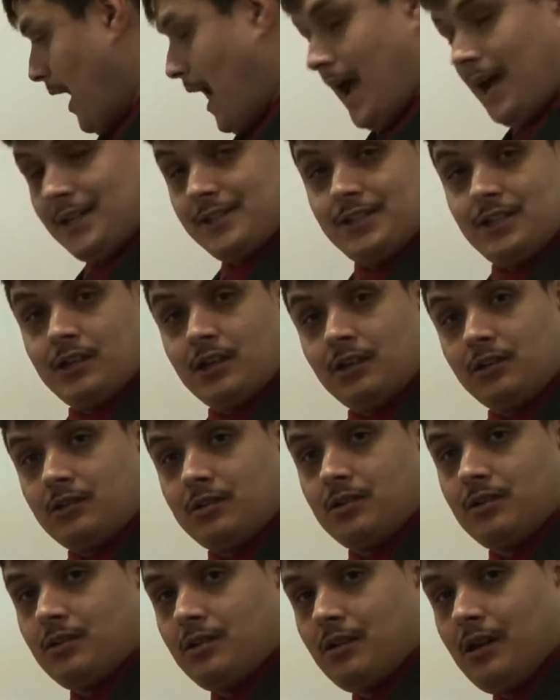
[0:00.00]

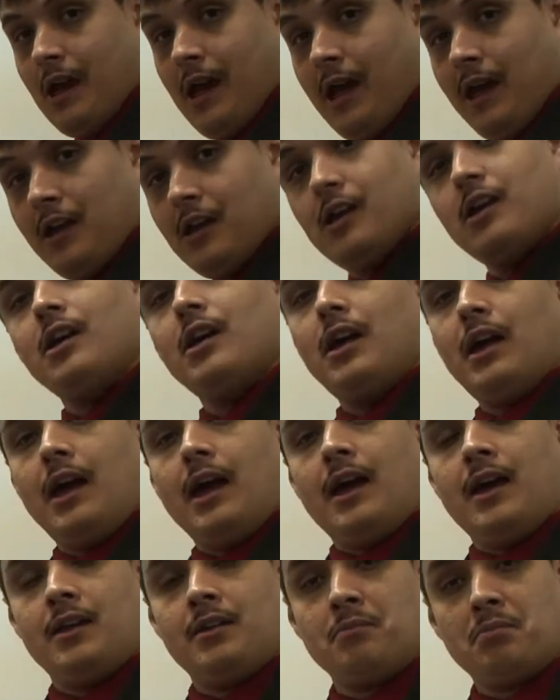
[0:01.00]
accident, eh?
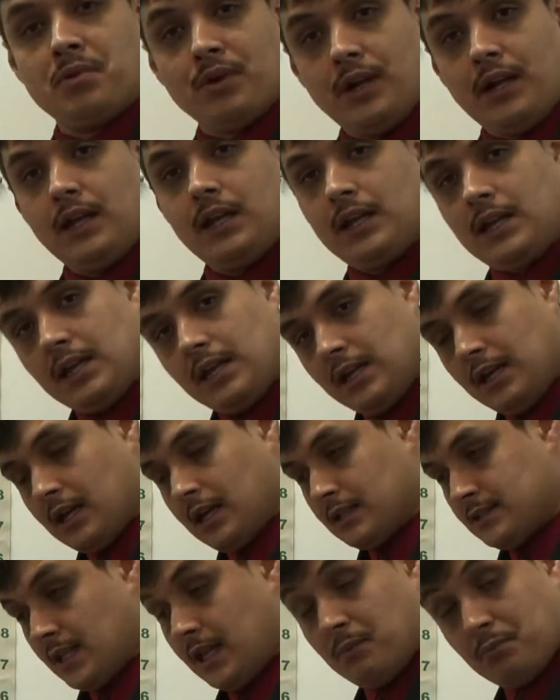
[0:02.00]
And Brie,
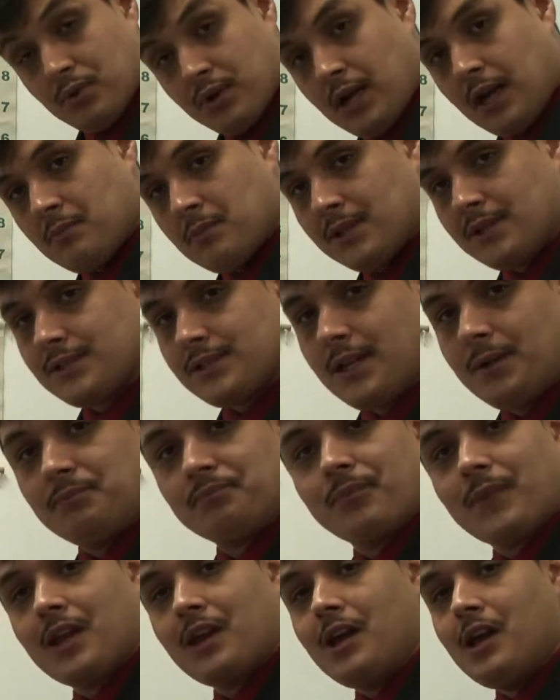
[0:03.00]
St. Brie I meant to say,
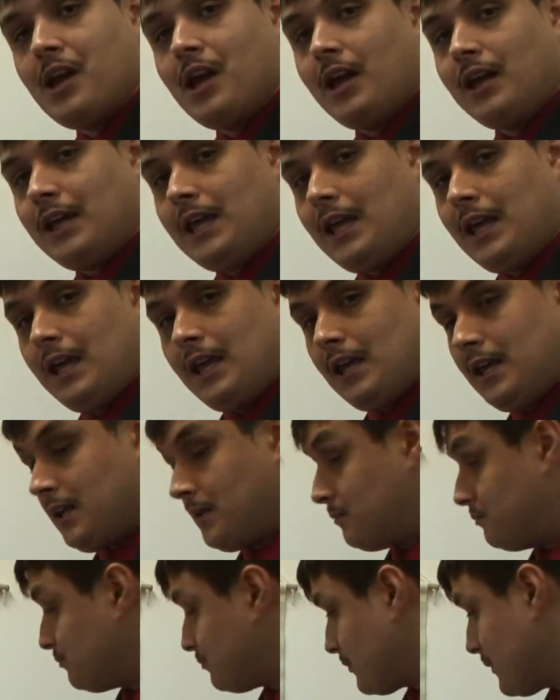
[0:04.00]

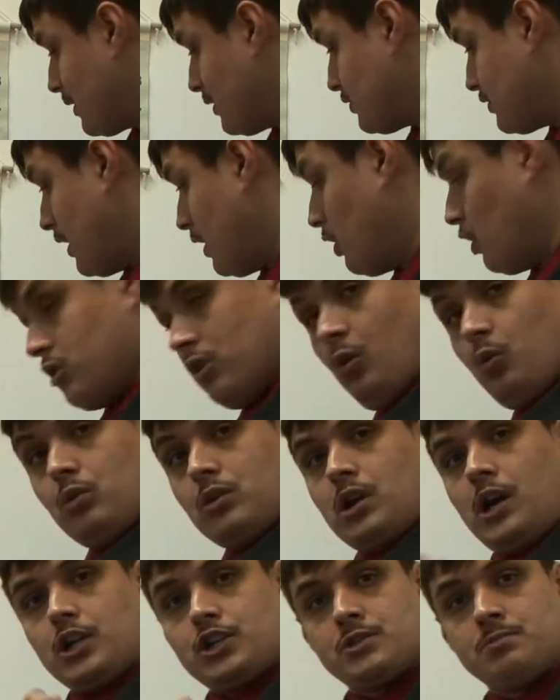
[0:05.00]
he said, oh,
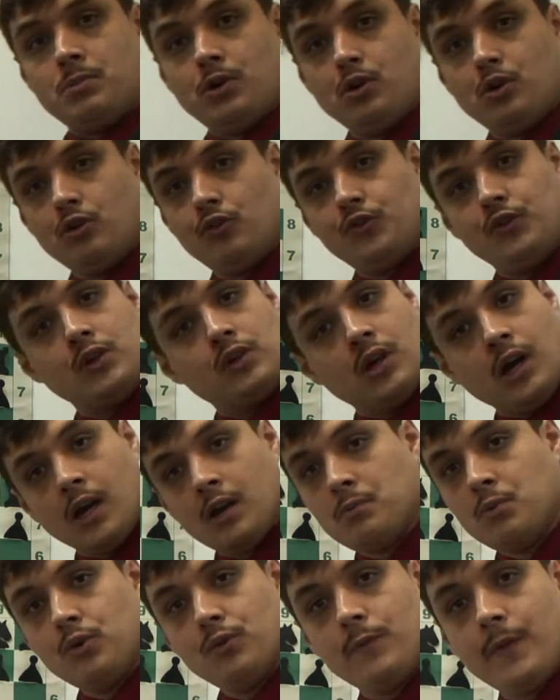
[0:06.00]
touch moved, you
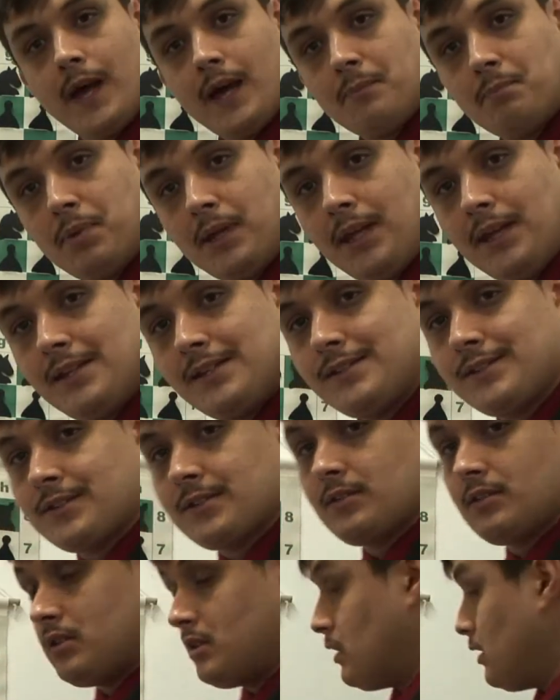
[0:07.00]
gotta move that
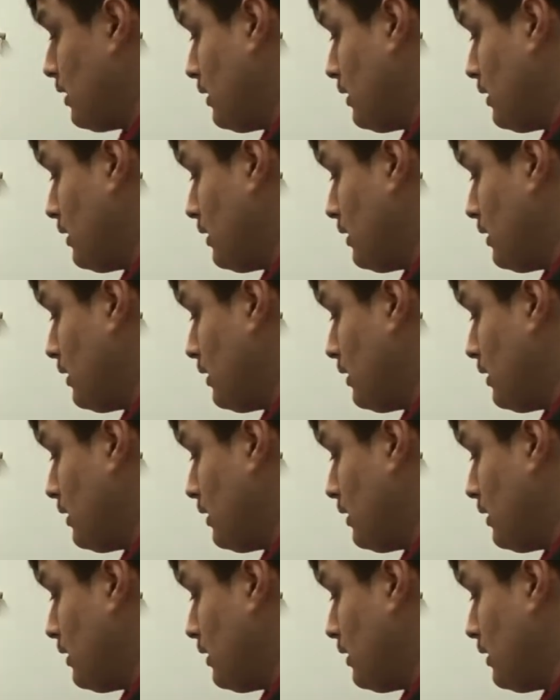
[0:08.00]
piece.